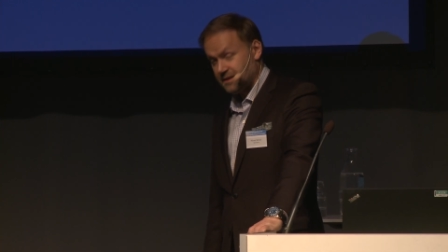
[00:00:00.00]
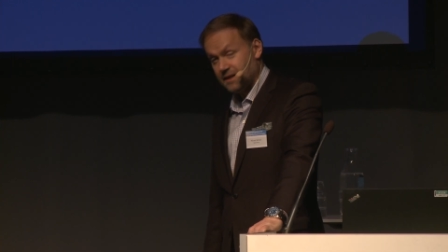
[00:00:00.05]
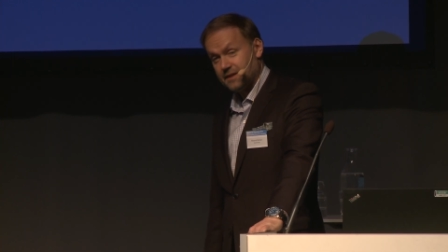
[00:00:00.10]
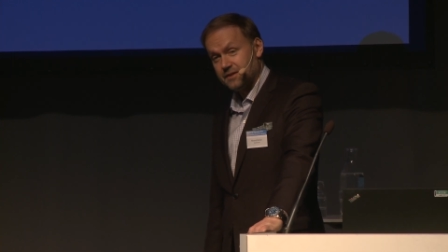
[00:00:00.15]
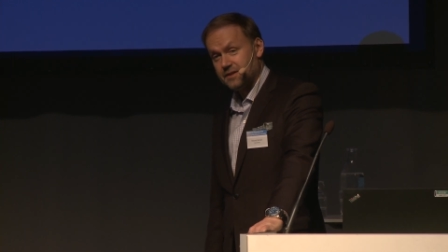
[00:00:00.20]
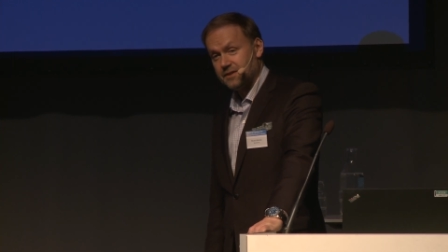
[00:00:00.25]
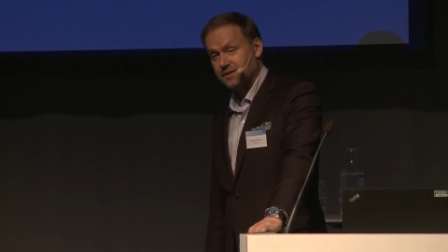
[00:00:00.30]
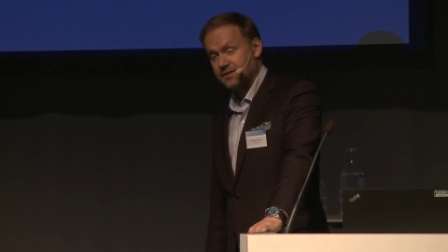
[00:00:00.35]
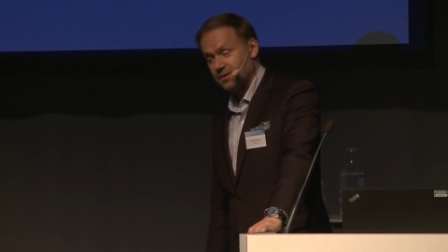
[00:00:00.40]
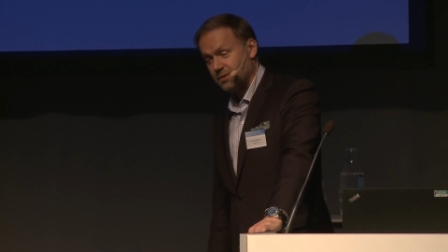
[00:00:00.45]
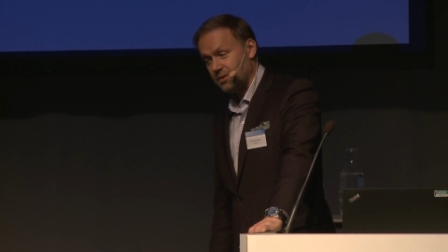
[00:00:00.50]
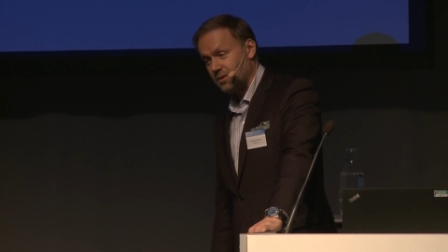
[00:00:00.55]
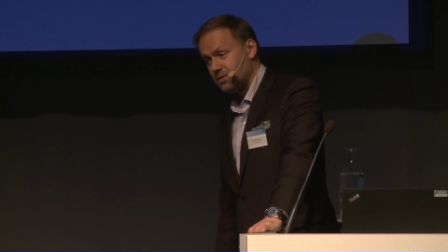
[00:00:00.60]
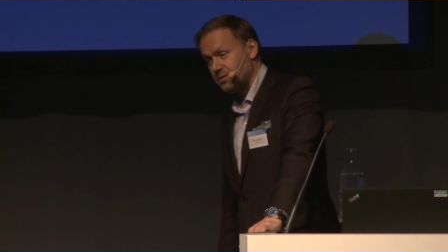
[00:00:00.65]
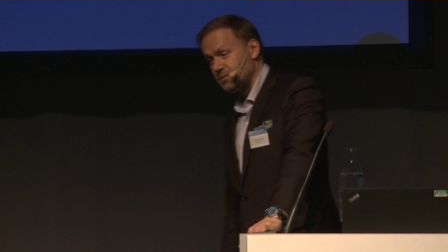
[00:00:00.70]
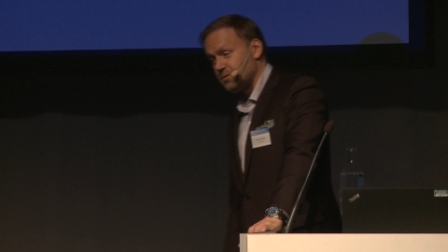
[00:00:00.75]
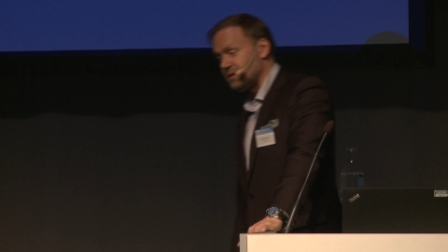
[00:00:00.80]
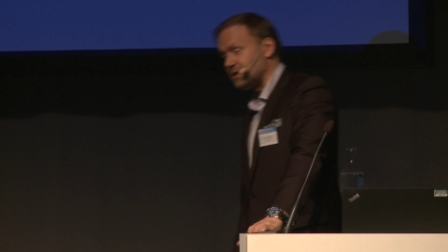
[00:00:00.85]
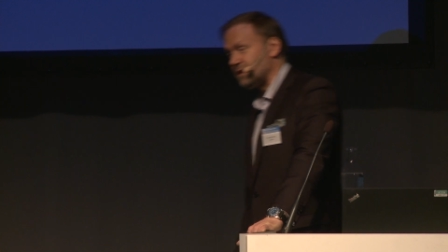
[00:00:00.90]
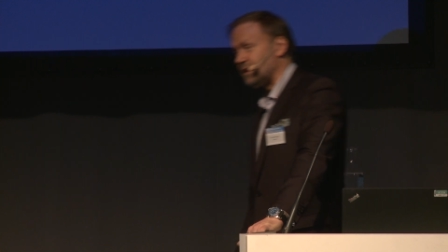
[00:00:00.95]
10 years
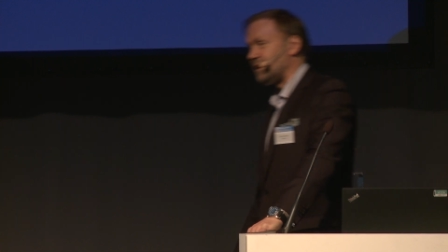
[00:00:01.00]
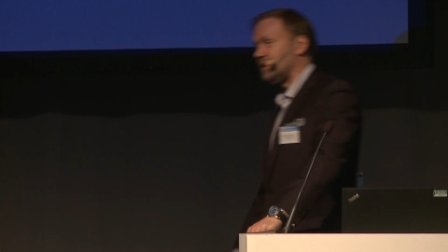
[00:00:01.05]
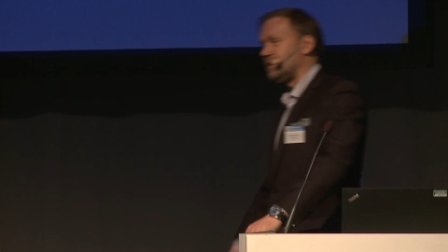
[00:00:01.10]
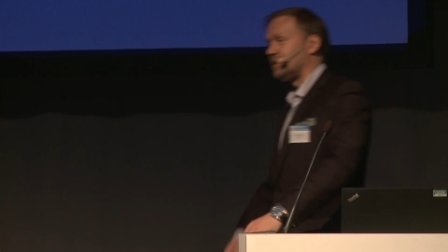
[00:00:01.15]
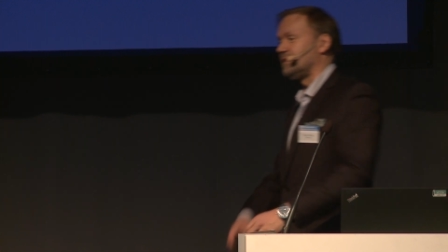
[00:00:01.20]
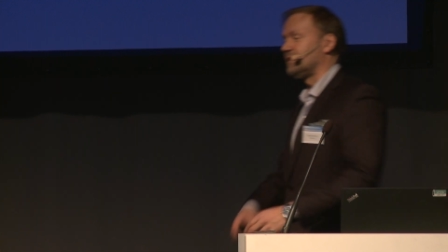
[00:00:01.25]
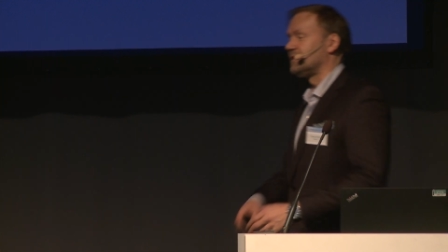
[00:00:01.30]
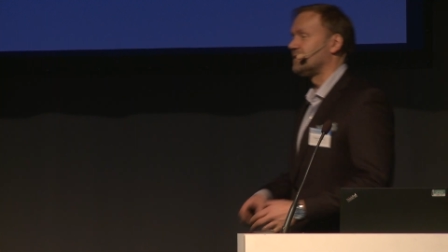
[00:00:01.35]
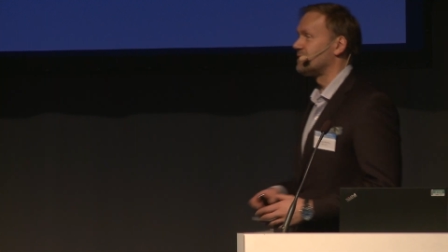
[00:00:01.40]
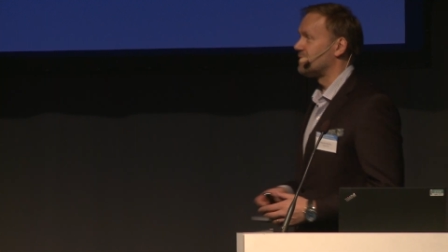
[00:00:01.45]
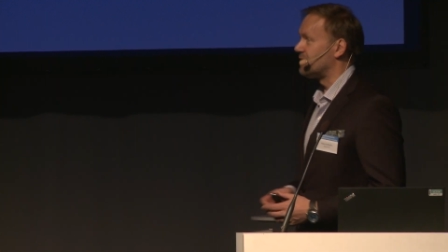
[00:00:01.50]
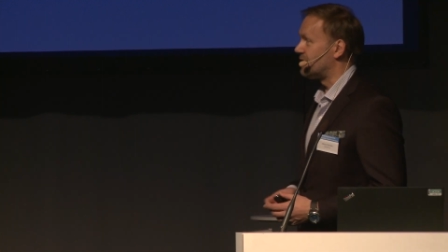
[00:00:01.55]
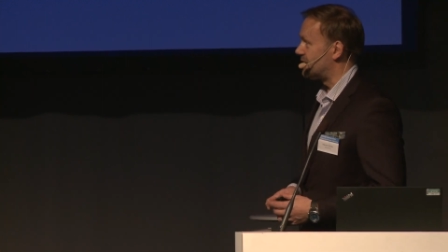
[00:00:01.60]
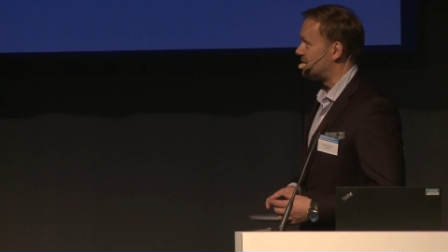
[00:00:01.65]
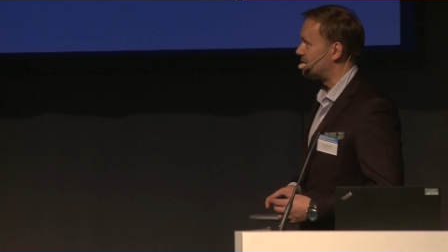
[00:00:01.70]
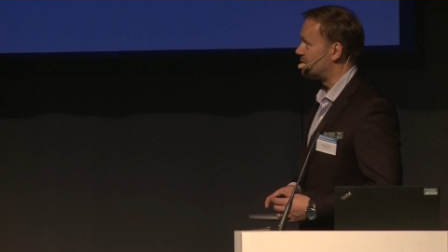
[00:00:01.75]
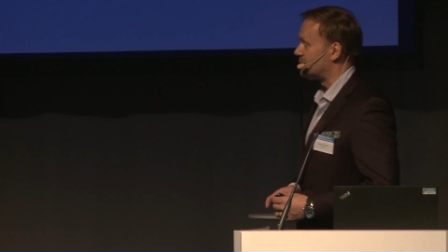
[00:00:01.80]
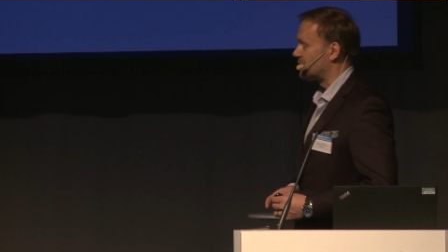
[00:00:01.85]
ago, and I later